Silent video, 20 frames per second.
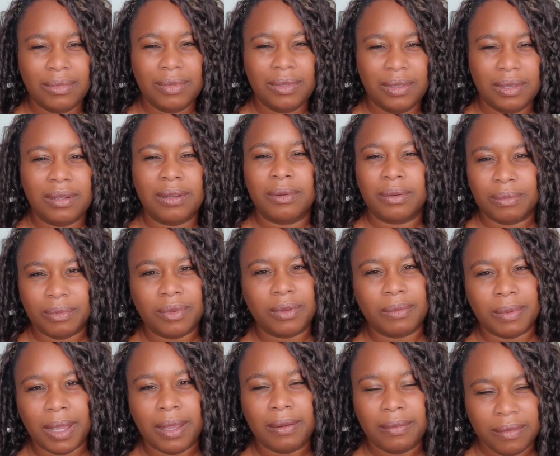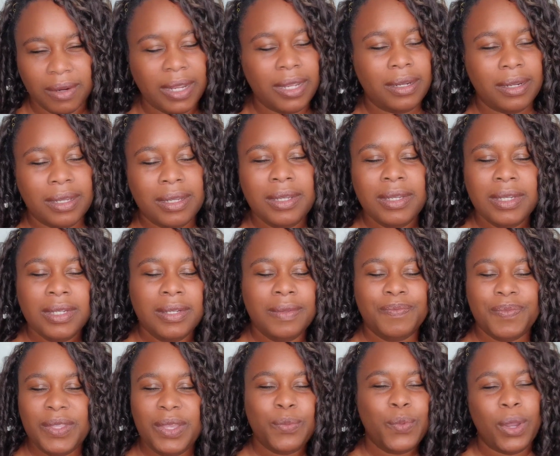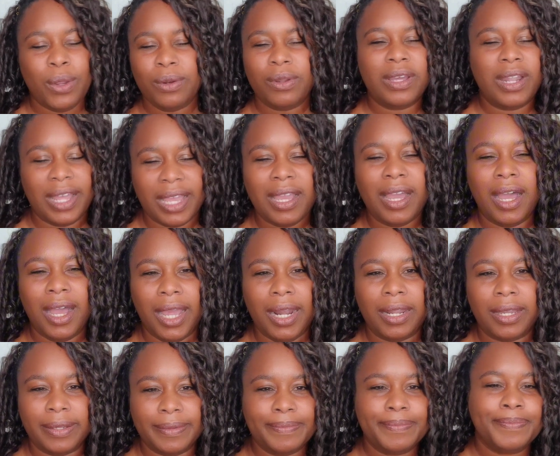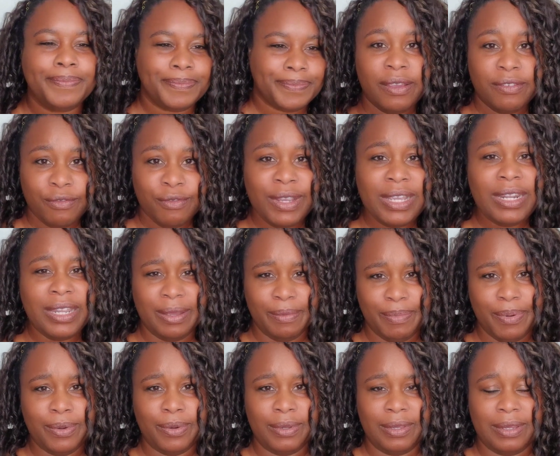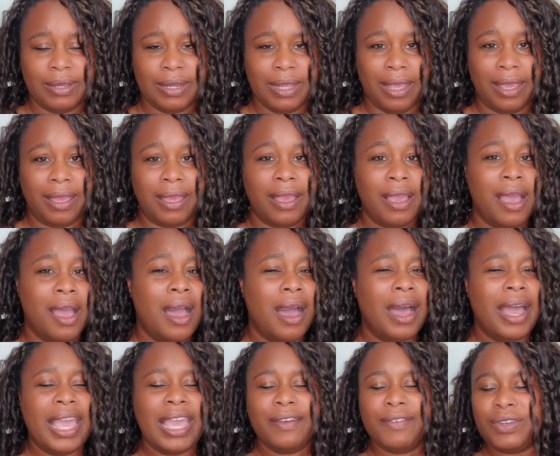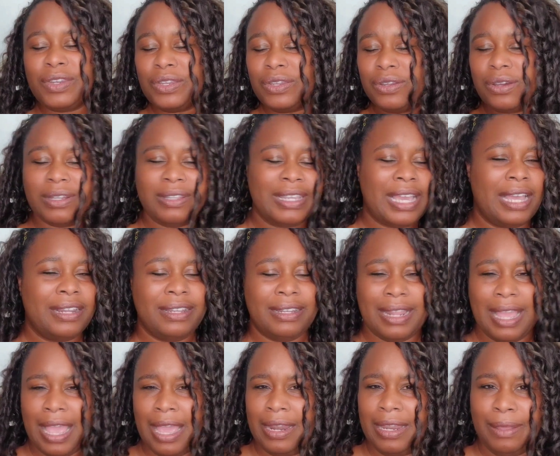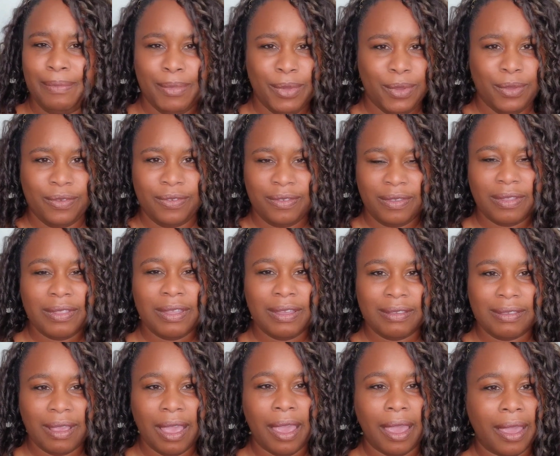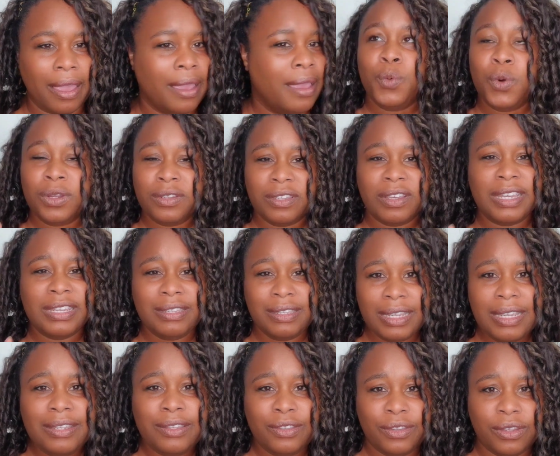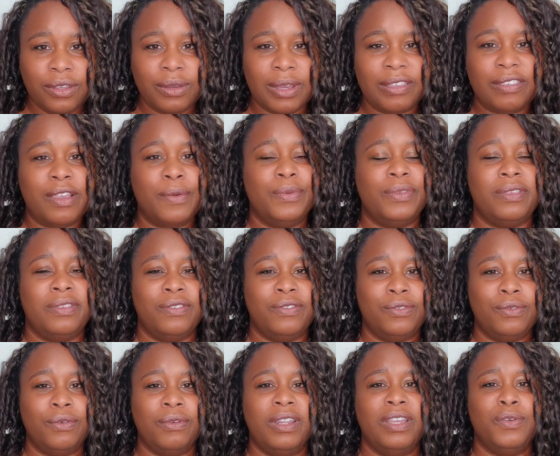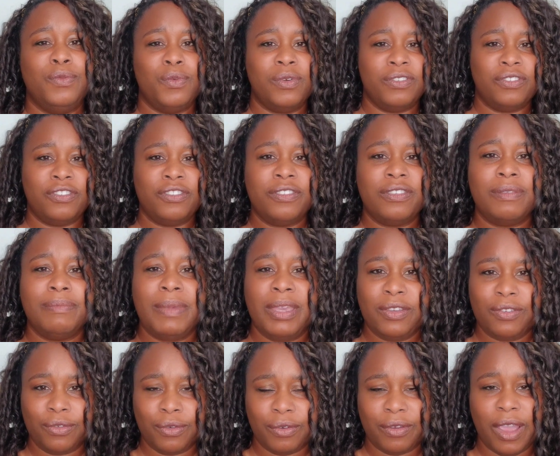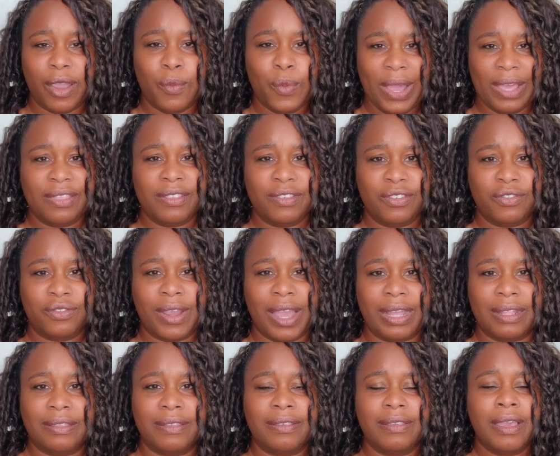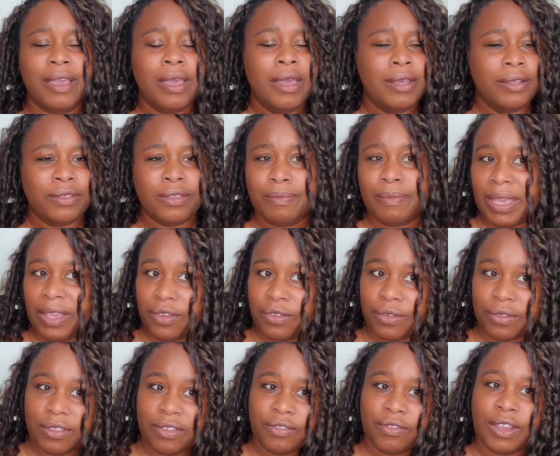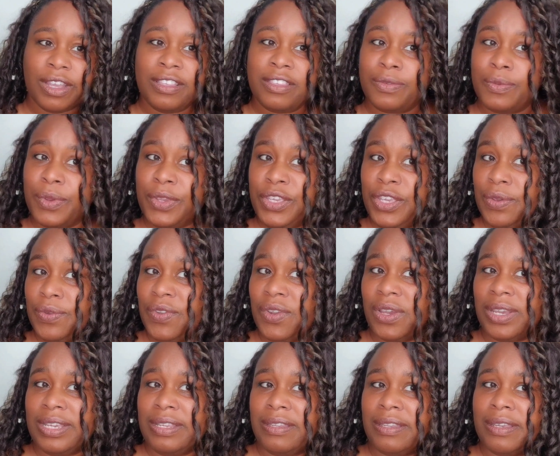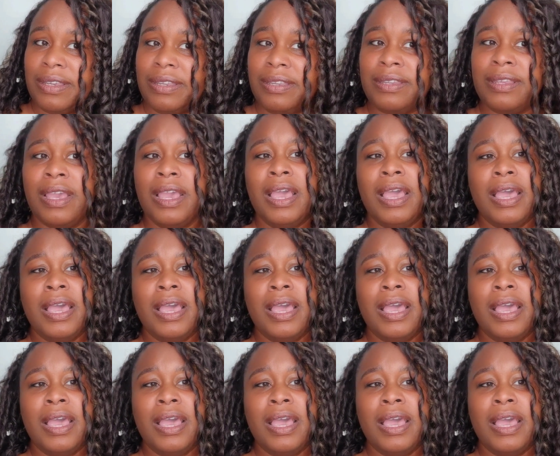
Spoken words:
you know what I'm talking about, right? It won't look like a highlight. Really important here. I have not added any mousse to this hair. What I did do as I was installing was just to make sure I wet the strands, to make sure the strands were united,